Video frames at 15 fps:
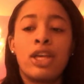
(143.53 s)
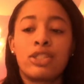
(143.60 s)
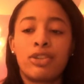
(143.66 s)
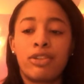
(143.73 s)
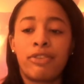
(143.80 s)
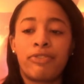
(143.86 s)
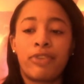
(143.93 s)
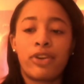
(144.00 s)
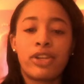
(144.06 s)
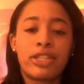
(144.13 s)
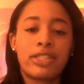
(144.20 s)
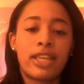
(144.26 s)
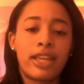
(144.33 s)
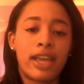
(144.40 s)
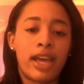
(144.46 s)
So the
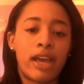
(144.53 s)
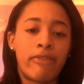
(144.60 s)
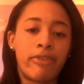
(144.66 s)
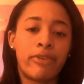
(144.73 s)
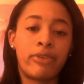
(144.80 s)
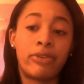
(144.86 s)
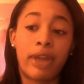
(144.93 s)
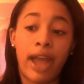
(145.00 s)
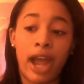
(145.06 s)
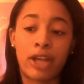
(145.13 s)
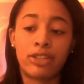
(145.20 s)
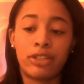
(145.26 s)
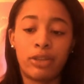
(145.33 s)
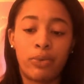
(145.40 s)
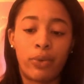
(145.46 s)
first thing I ever
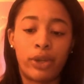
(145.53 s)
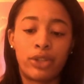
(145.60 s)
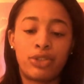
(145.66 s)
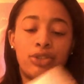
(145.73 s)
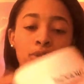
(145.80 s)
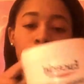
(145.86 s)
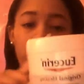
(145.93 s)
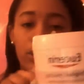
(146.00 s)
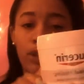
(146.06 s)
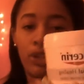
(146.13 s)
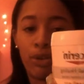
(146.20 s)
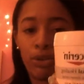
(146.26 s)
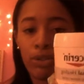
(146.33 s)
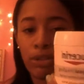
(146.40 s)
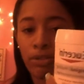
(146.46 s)
actually went to was the
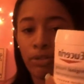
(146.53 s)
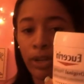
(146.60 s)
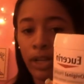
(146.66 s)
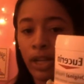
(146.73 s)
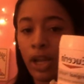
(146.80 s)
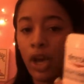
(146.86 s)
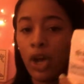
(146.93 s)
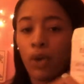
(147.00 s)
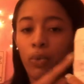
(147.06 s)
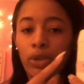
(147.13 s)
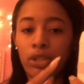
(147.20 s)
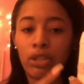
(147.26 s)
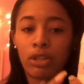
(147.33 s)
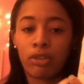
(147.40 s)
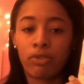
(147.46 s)
Eucerin,
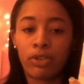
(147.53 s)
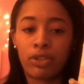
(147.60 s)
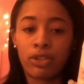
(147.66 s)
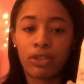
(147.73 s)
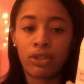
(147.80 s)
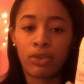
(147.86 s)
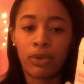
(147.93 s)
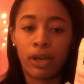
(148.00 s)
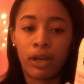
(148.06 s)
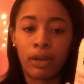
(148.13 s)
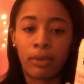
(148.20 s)
which the original